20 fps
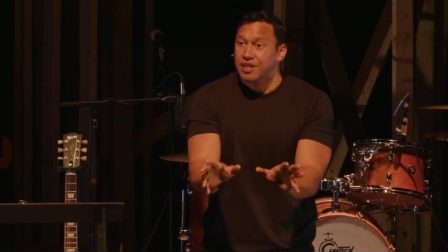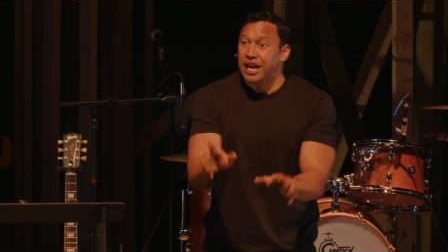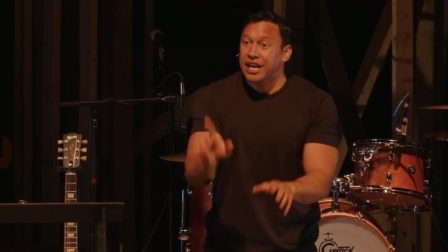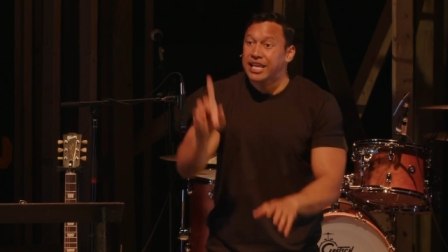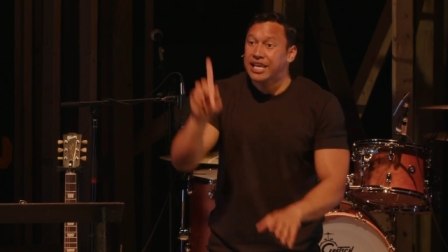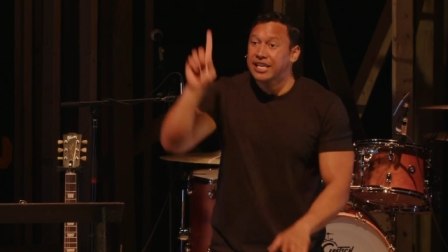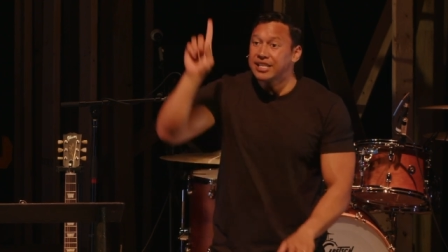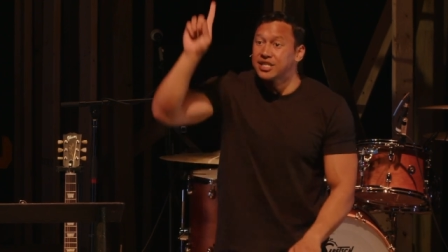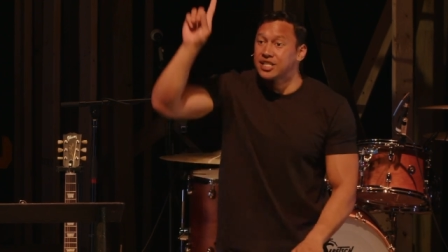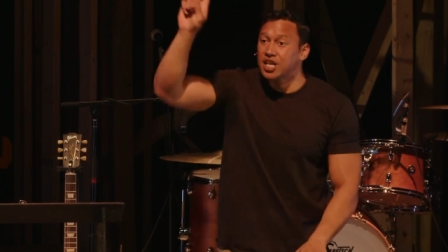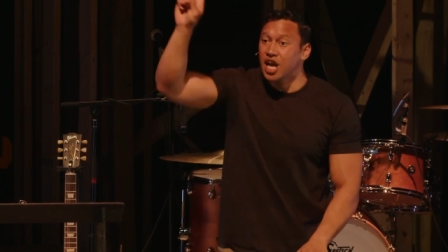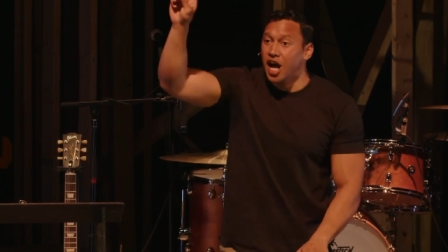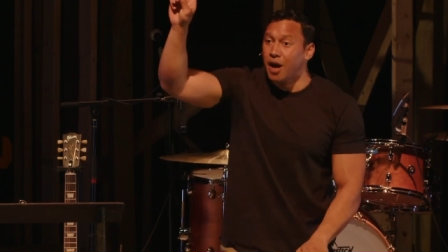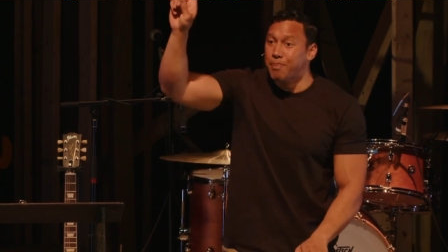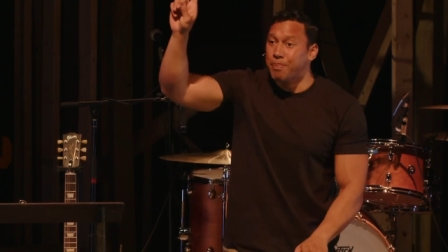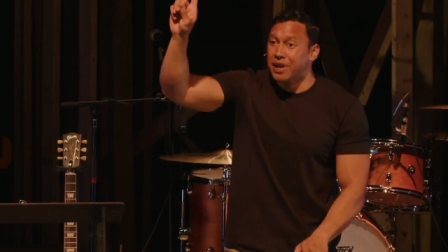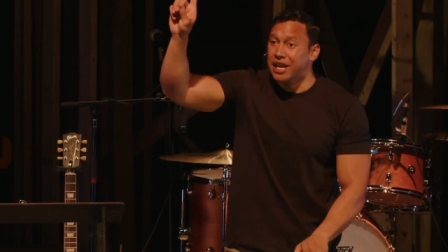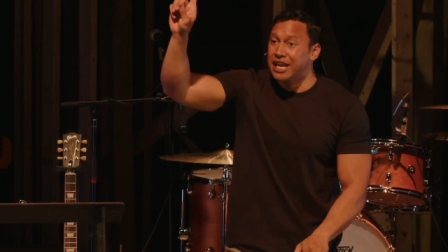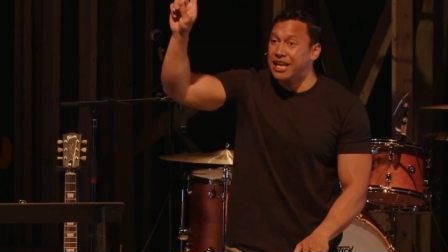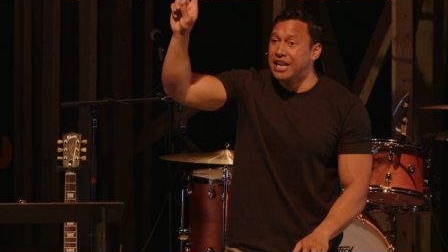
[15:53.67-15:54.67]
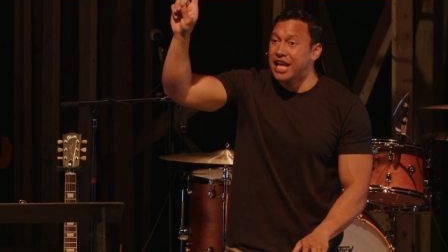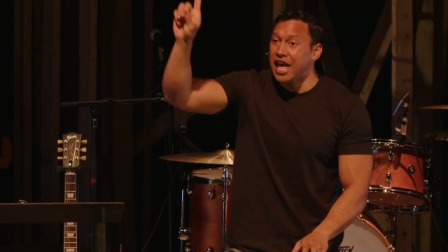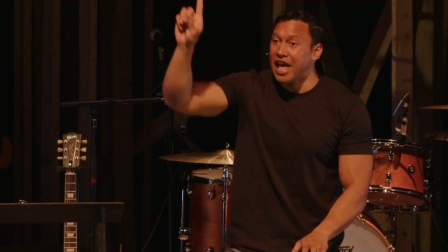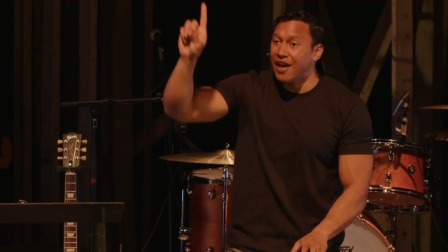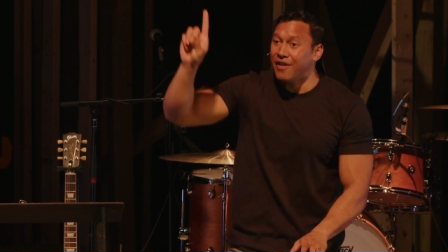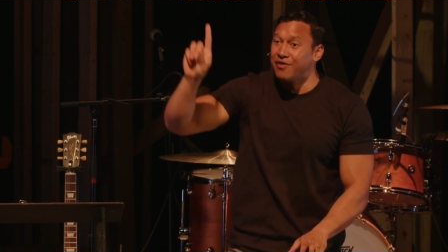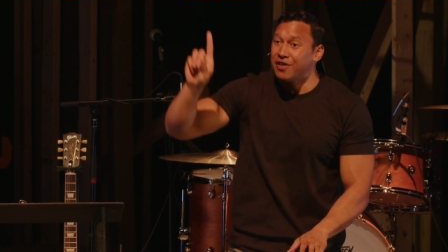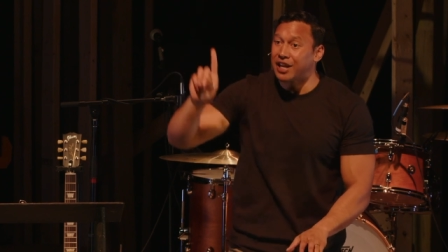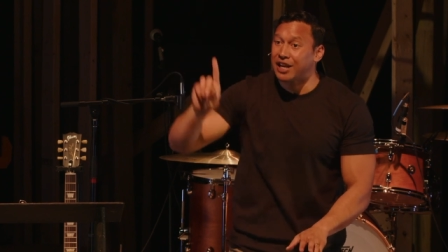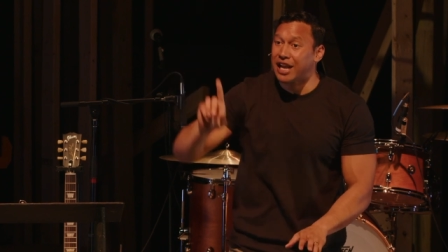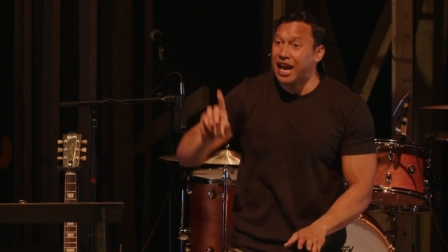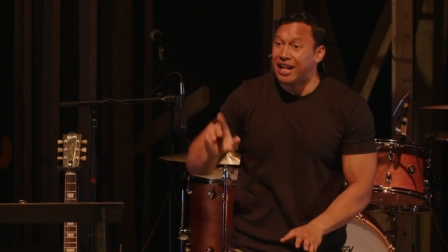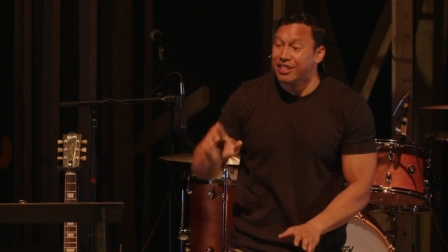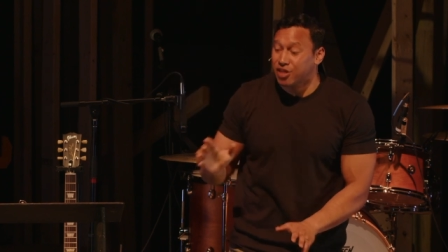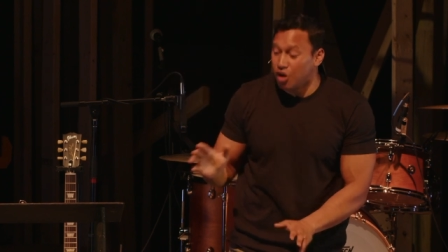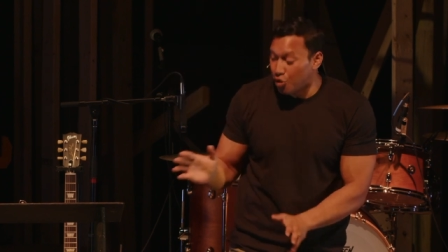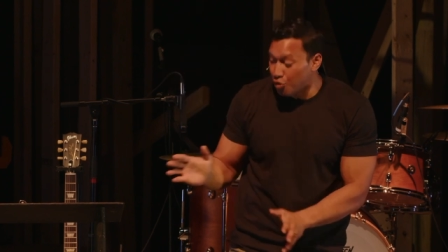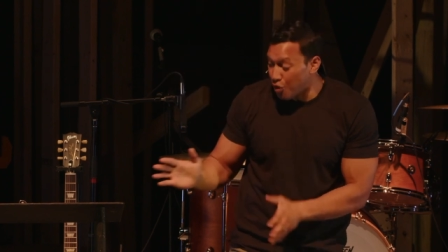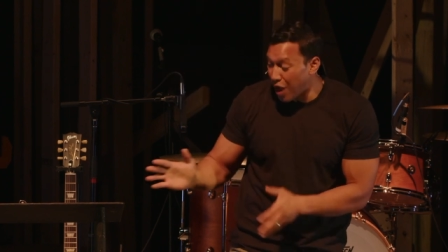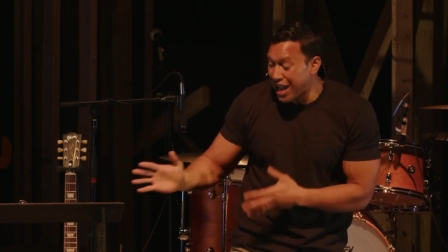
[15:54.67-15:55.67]
that he's up in heaven
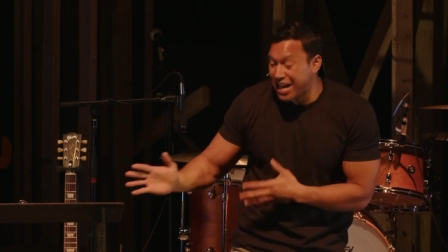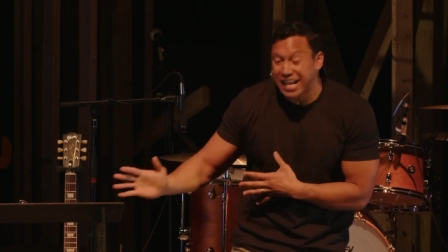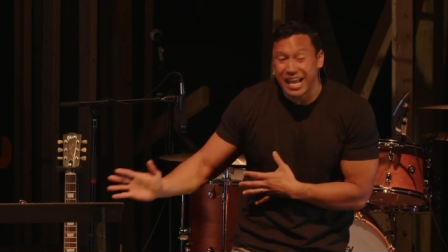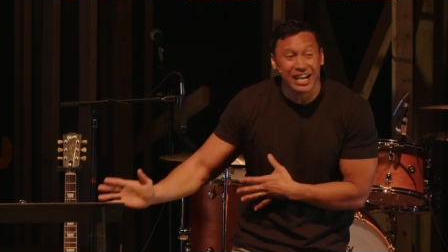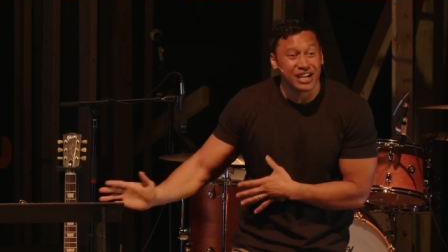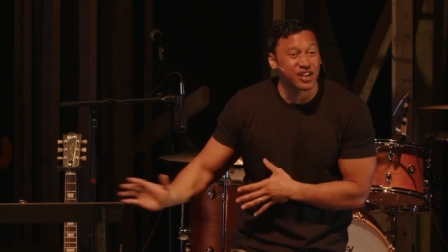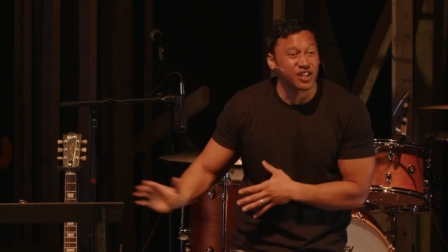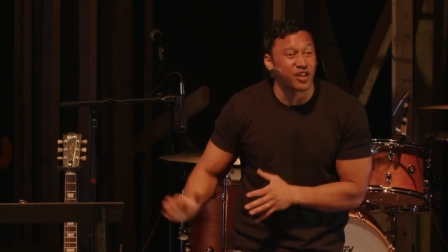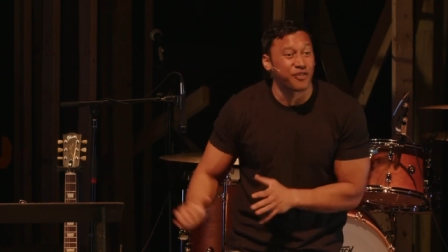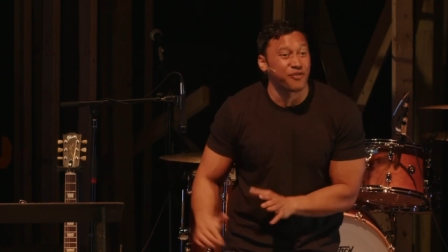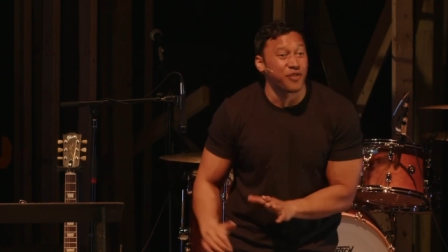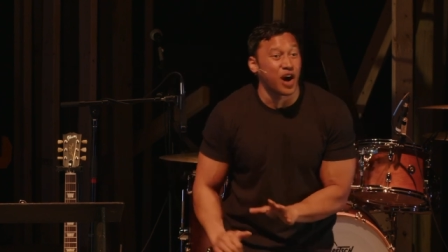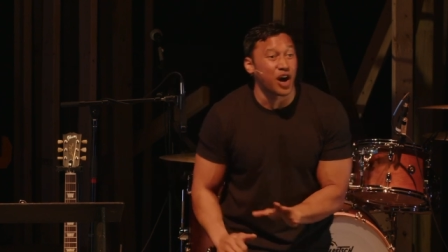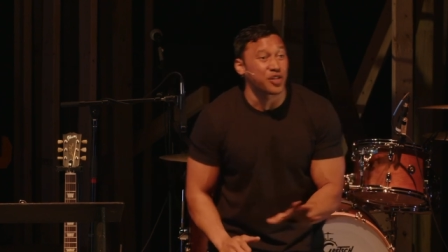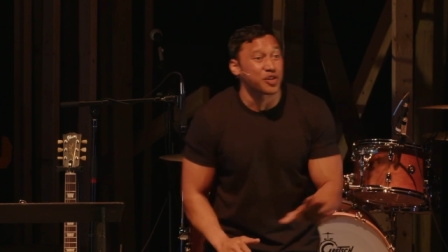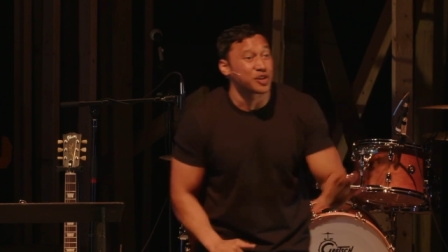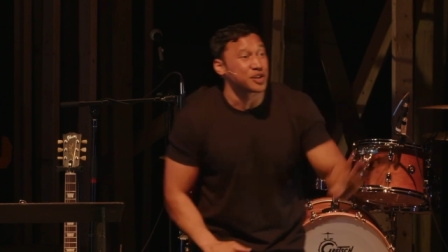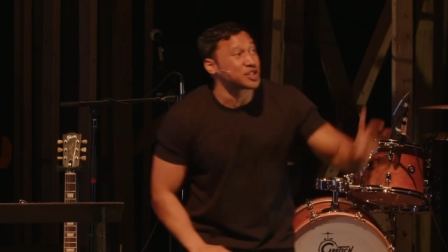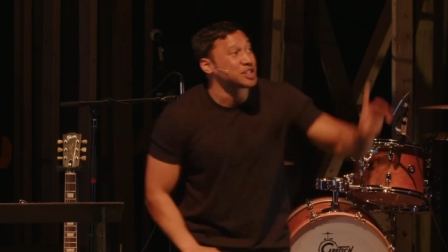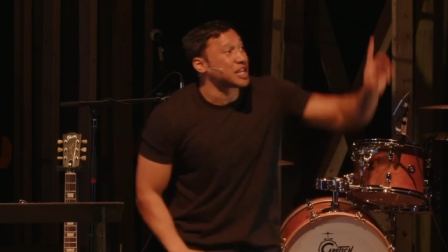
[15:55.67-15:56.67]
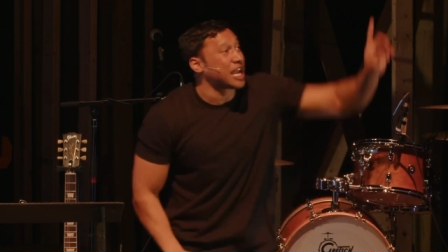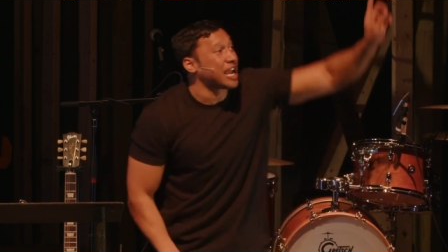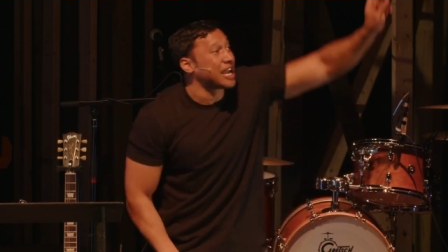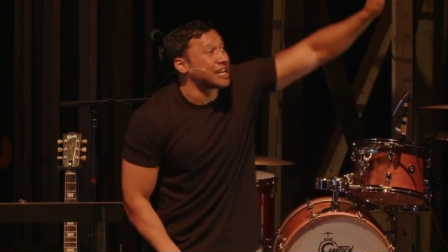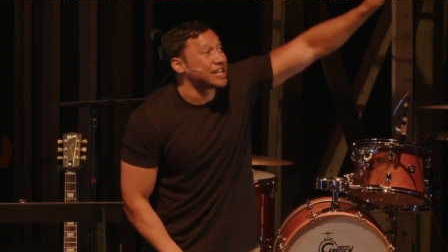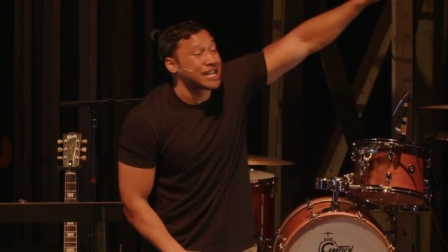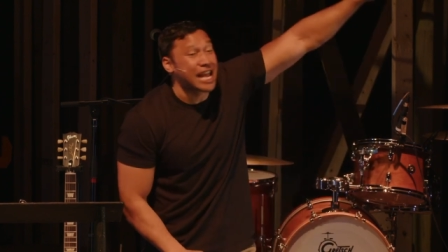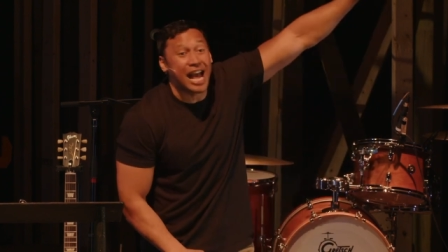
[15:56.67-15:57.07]
at the right hand of the Father and he's saying,